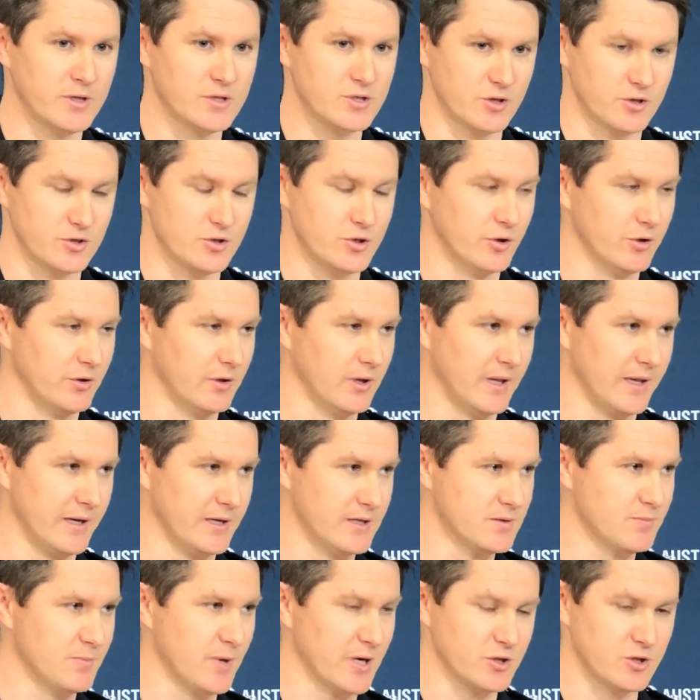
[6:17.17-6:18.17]
So certainly,
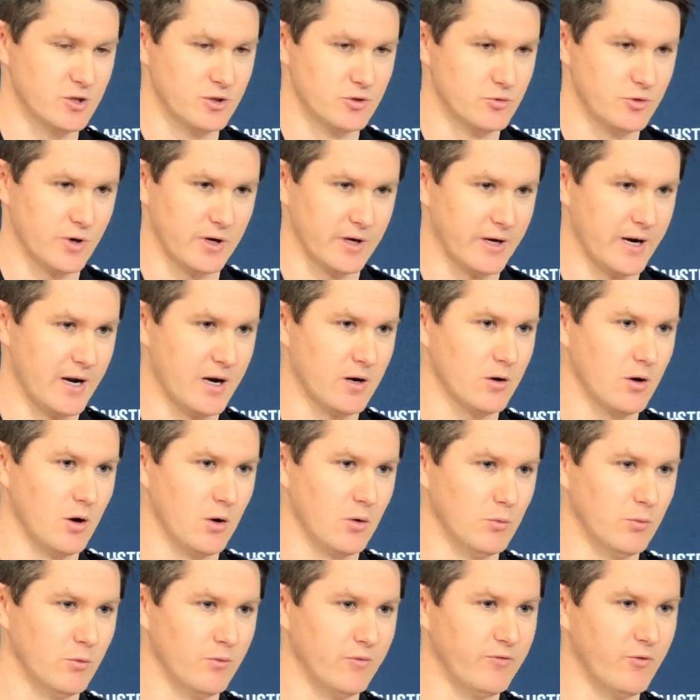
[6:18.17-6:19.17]
as much as drug and
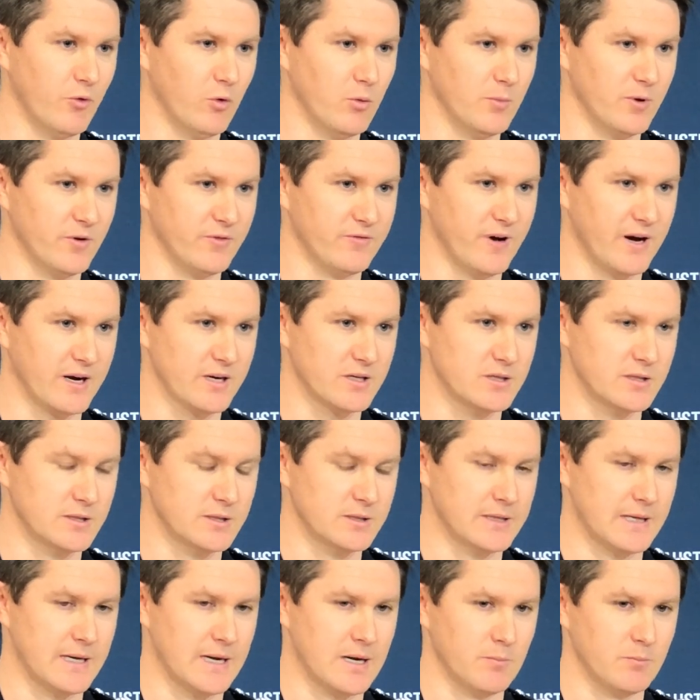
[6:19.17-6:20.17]
alcohol will form a factor,